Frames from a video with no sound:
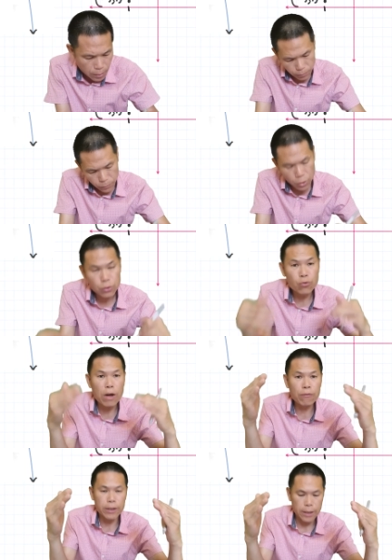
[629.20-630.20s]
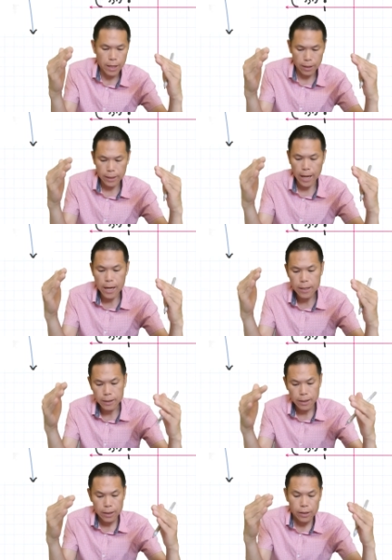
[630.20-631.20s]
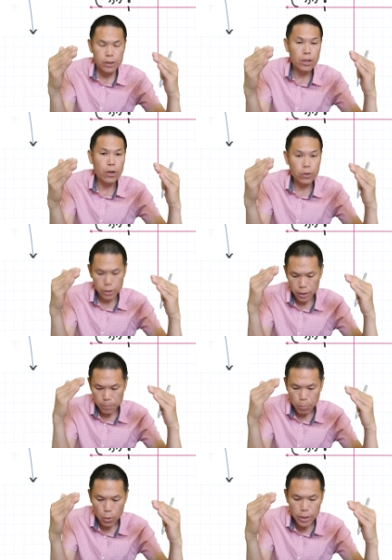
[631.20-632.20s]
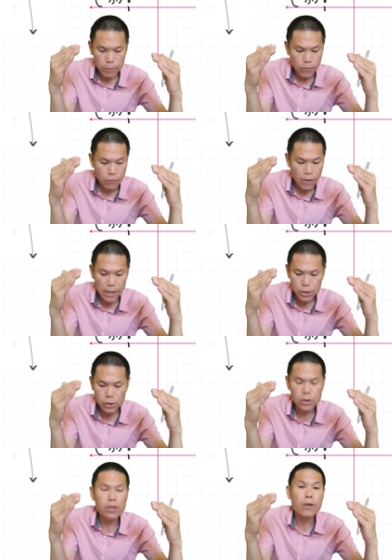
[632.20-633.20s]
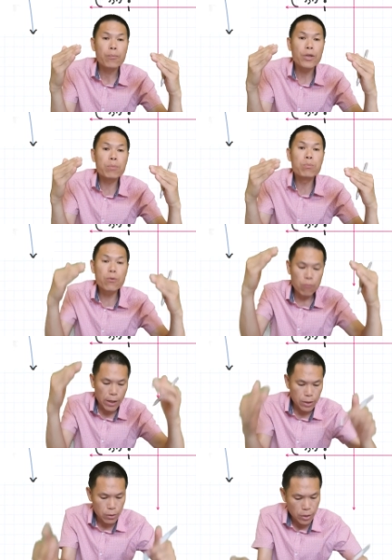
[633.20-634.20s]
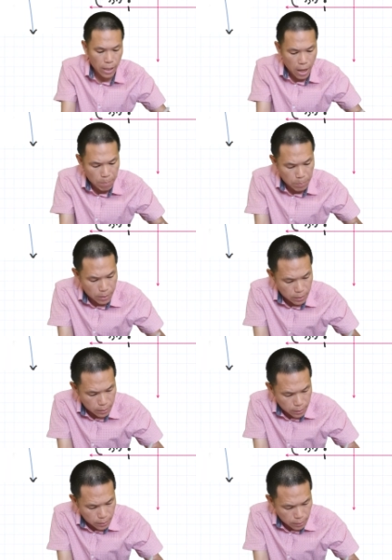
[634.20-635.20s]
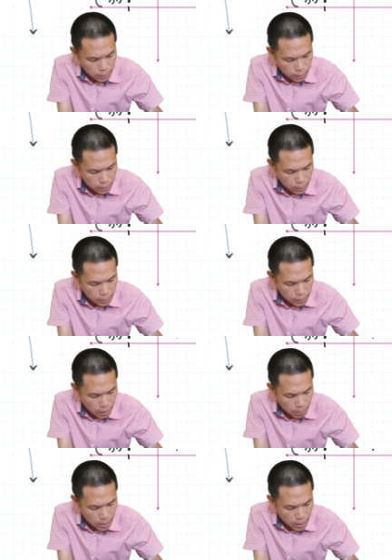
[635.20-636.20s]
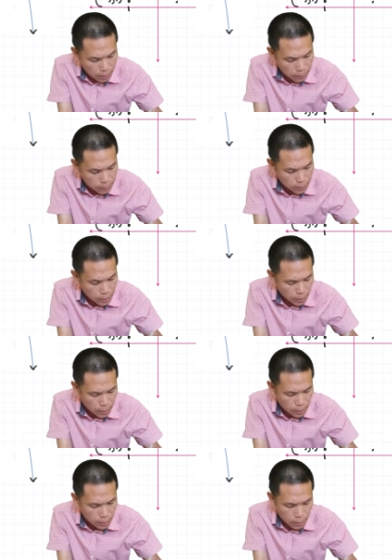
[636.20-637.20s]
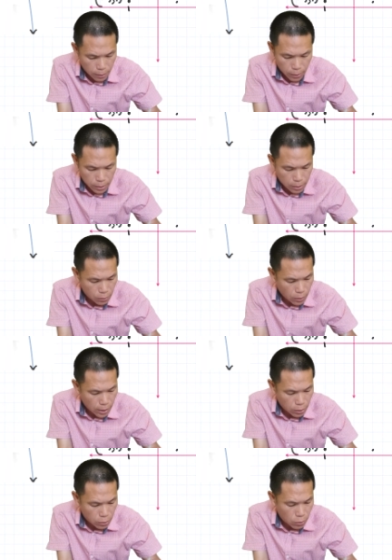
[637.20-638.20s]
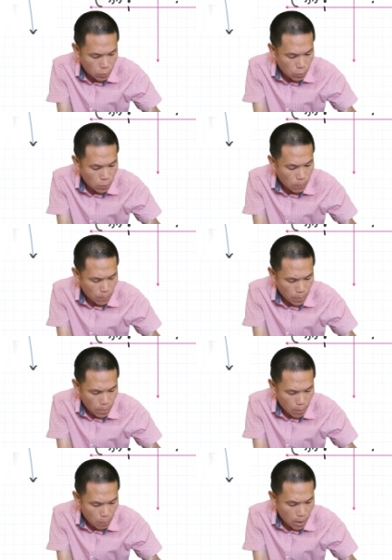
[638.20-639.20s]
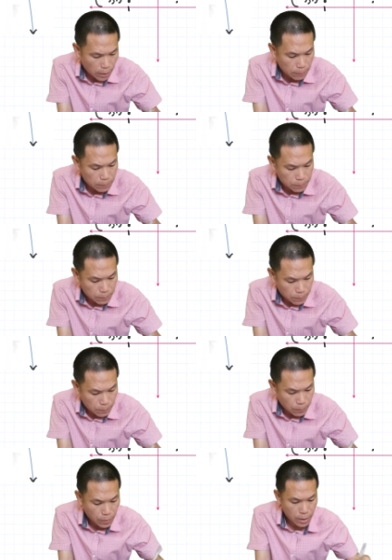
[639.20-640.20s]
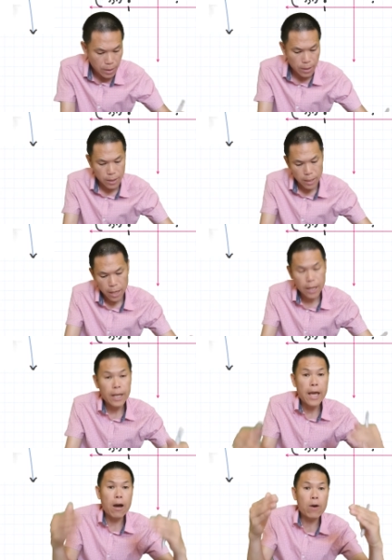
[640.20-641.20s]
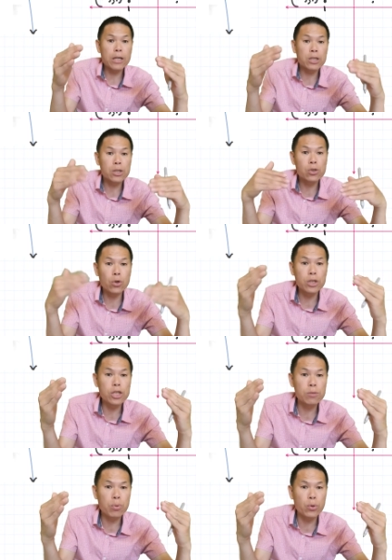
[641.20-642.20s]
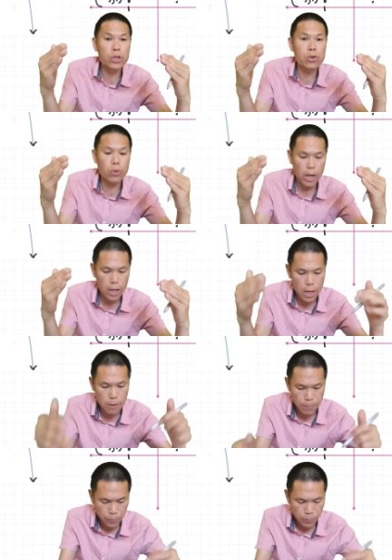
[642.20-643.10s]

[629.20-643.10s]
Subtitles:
So it's roughly there, okay? So the point of inflections, it moved 1 unit up, so same here. So I just write 2, 1. And now I just join these points together.